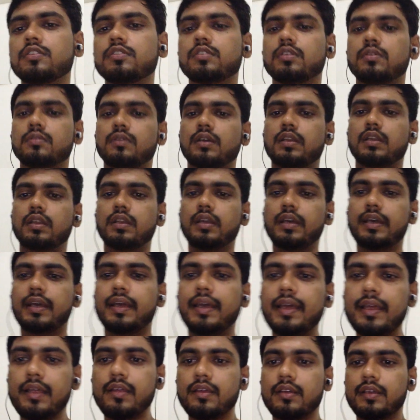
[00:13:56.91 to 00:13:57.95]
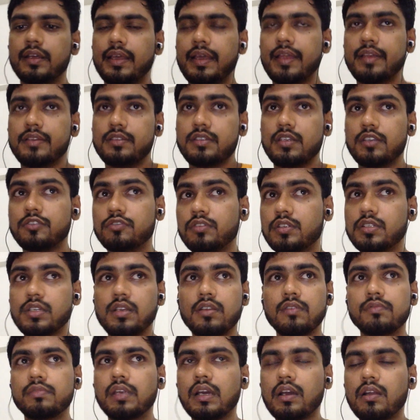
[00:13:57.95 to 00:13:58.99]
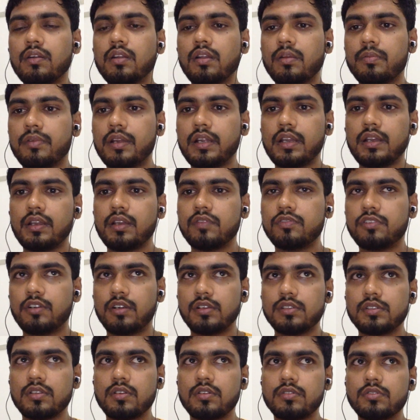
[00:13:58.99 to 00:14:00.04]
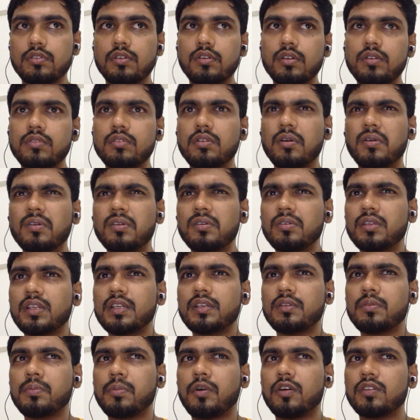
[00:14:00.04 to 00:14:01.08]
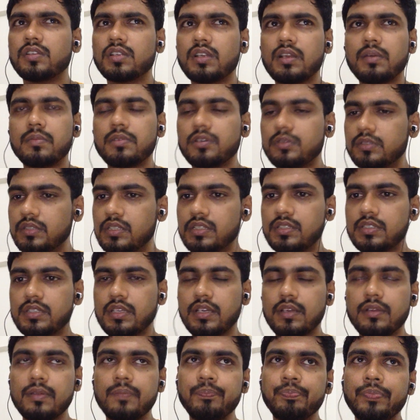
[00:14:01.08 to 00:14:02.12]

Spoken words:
So you are in a gain situation if the counterparty defaults. So you don't need to bother about this thing.